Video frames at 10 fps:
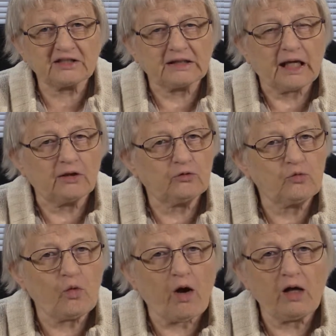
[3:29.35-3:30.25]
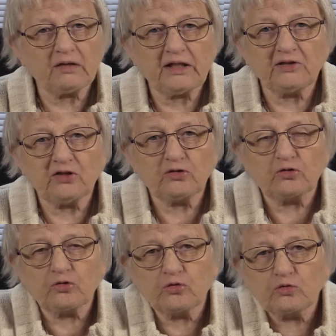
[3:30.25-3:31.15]
and I knew all I needed
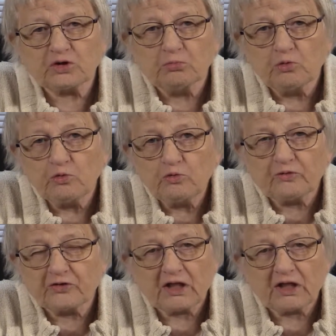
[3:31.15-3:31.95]
to do was move